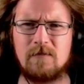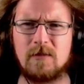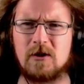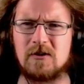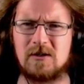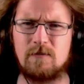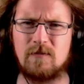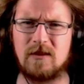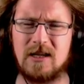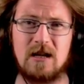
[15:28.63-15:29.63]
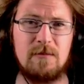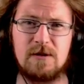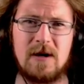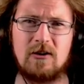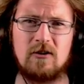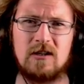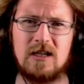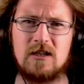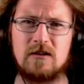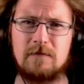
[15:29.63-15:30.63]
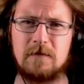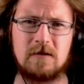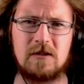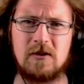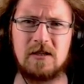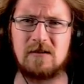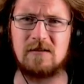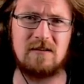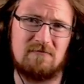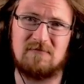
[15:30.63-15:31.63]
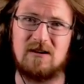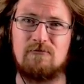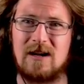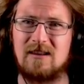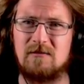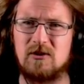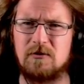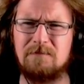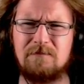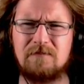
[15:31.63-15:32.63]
Because the enemies might not like you if you turn into a random dude.